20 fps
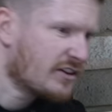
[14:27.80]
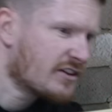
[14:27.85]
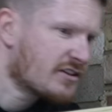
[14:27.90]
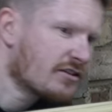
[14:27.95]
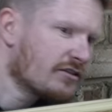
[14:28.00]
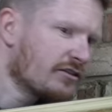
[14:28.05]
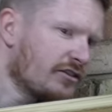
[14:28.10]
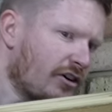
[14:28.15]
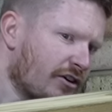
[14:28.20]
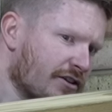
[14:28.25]

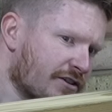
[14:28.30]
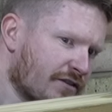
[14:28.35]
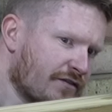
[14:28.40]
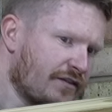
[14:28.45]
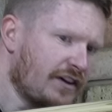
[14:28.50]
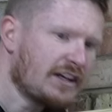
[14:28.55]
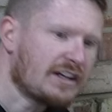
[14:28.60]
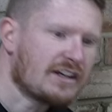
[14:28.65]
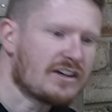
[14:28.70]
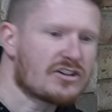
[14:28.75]
us a nice
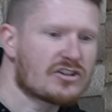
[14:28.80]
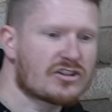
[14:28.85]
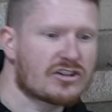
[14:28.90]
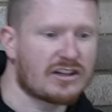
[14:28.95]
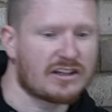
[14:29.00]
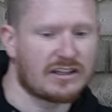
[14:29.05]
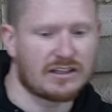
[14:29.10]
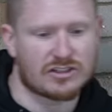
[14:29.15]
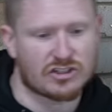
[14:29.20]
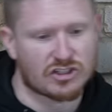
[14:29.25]

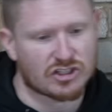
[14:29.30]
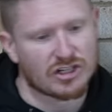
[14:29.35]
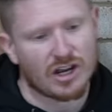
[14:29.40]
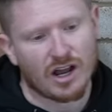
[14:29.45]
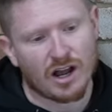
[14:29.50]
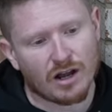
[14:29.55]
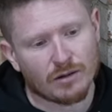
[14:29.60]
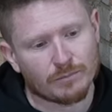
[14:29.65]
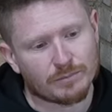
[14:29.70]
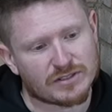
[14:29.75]
finish, it's
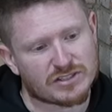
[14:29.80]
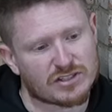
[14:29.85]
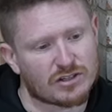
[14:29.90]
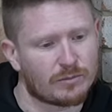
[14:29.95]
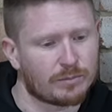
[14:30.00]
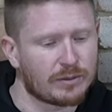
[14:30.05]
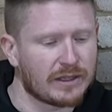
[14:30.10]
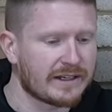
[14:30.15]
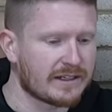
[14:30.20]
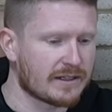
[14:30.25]
sharp, it's
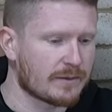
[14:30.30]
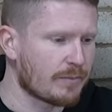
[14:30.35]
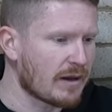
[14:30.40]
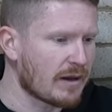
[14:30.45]
got plenty of